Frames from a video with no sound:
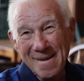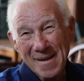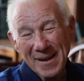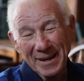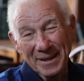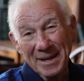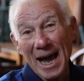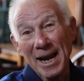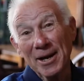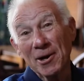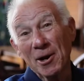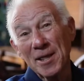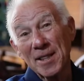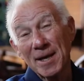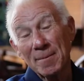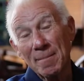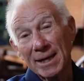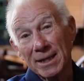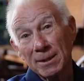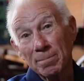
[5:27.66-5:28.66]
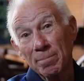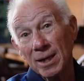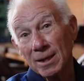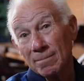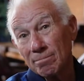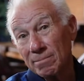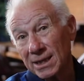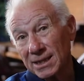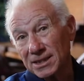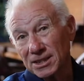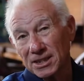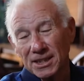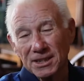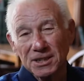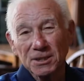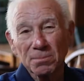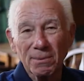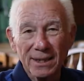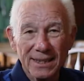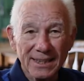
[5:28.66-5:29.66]
not know anything about the pub
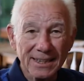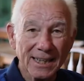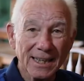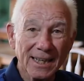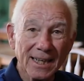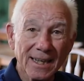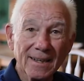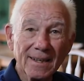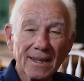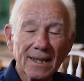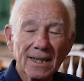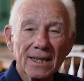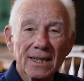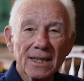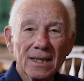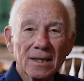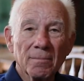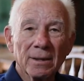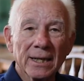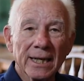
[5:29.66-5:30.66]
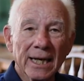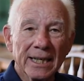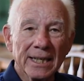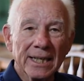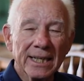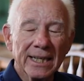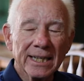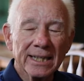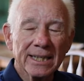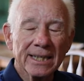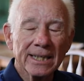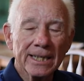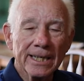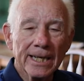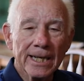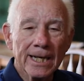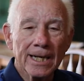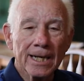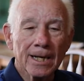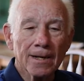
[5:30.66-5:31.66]
business, but
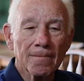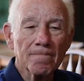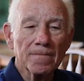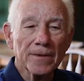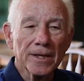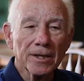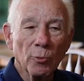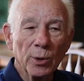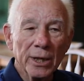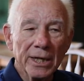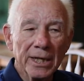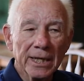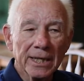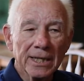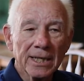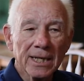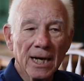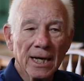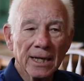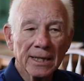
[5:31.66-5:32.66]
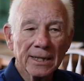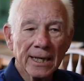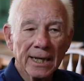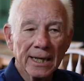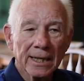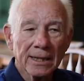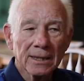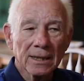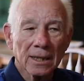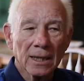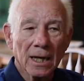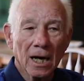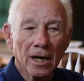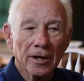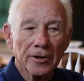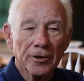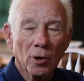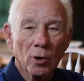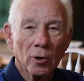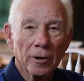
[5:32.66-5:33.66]
we did contact
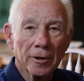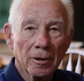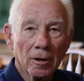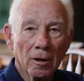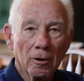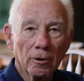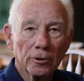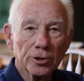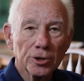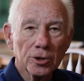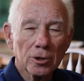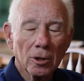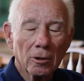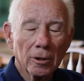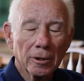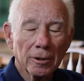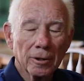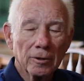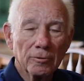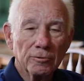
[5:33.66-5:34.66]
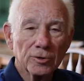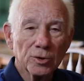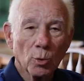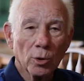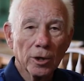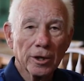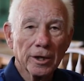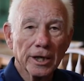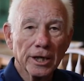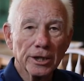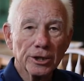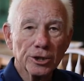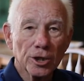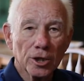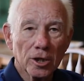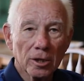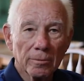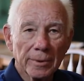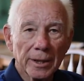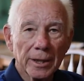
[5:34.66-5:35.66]
our daughter, our oldest daughter, who was working in
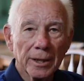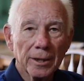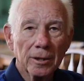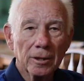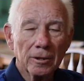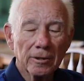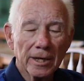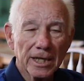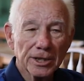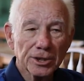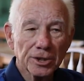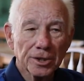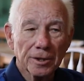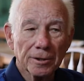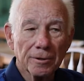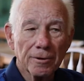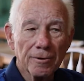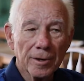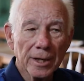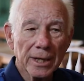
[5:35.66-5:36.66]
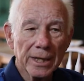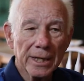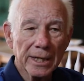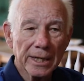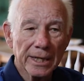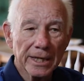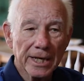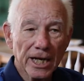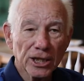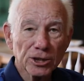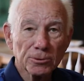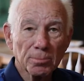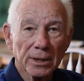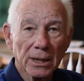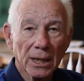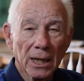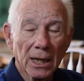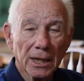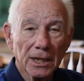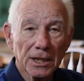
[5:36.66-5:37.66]
Germany, who has a degree in
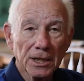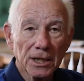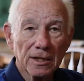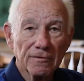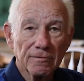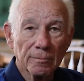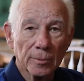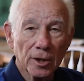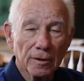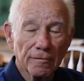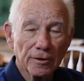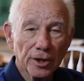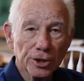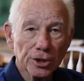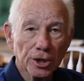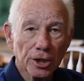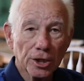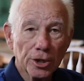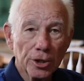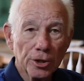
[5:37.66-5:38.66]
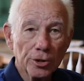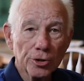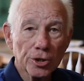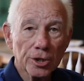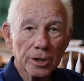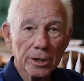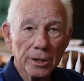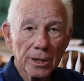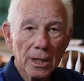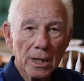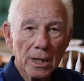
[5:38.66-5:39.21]
hospitality from the University of Houston.